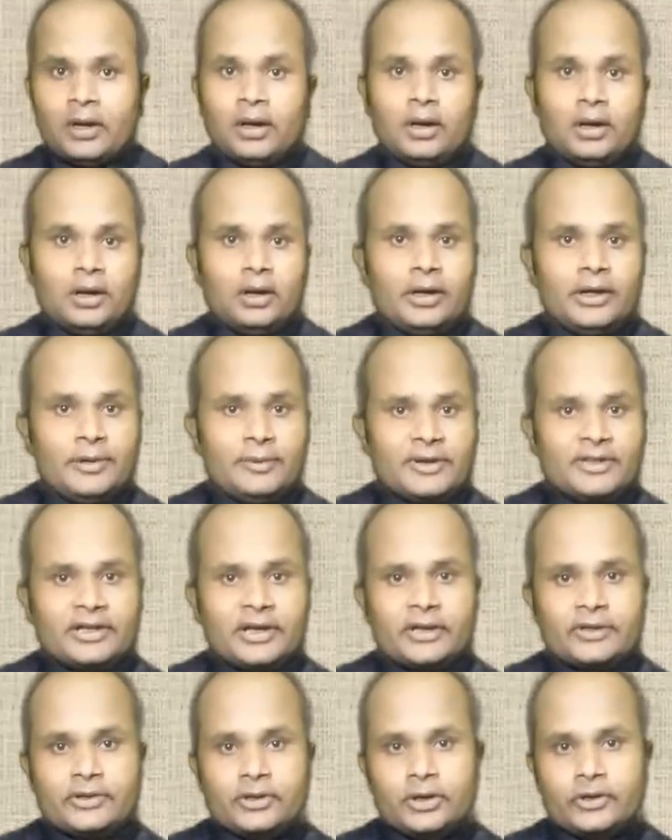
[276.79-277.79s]
he was
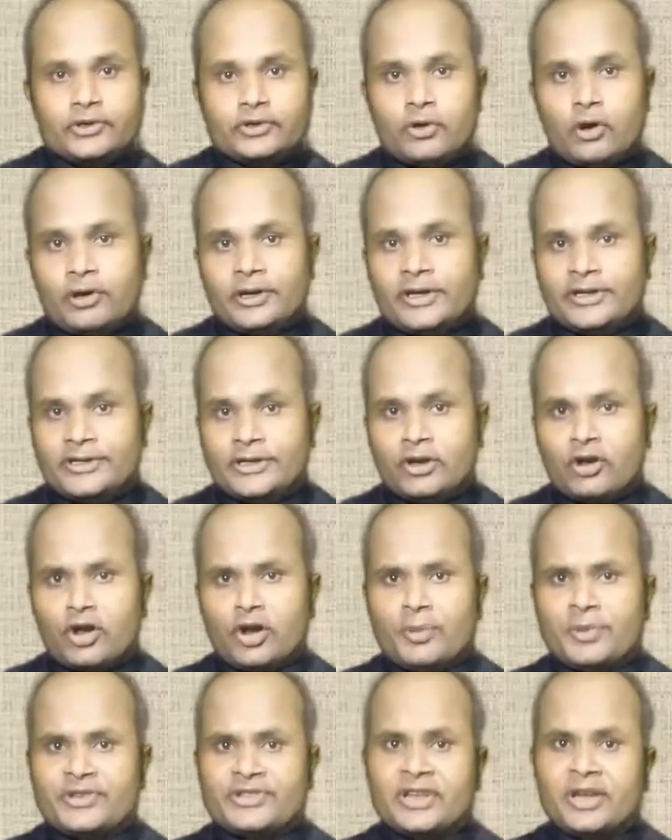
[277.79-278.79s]
a Scottish
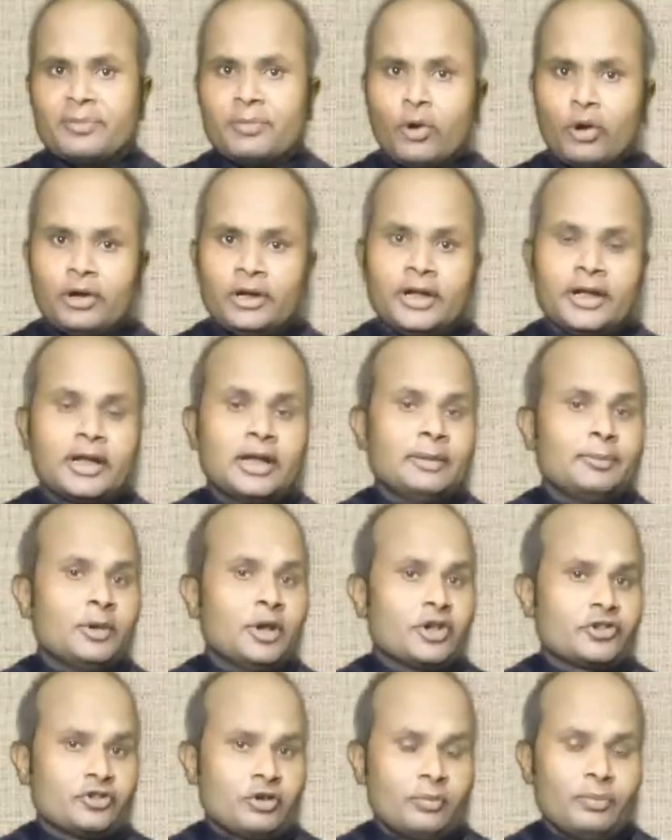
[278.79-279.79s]
economist and political
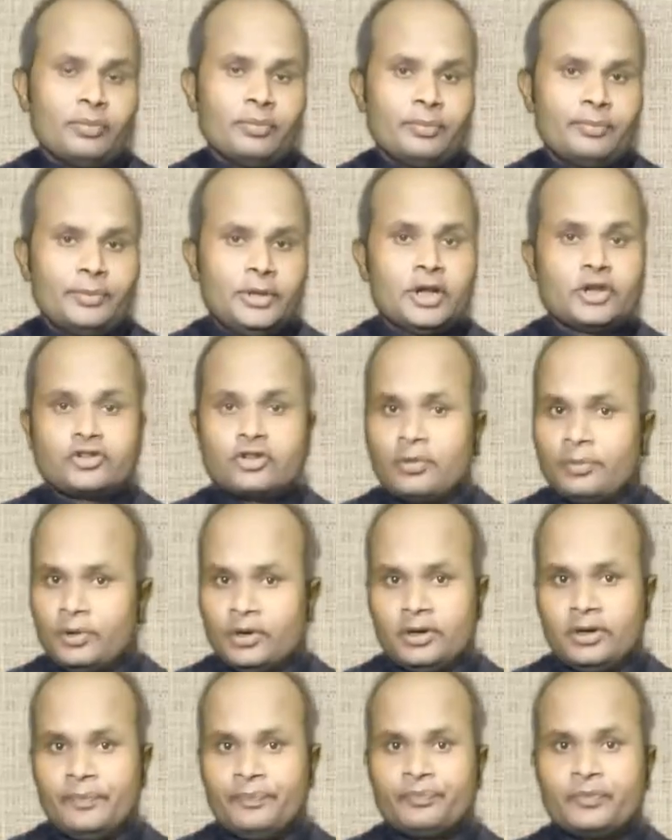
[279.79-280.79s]

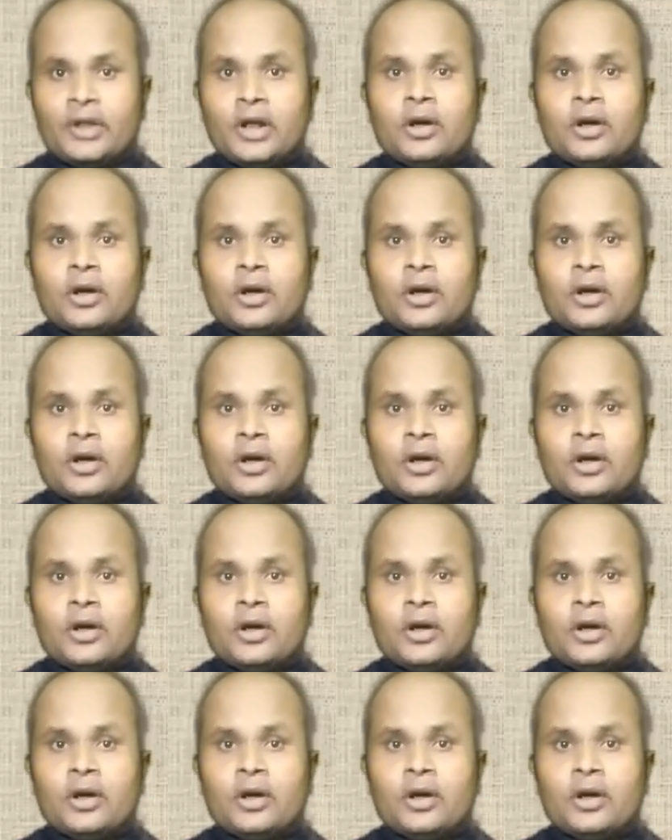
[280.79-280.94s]
philosopher,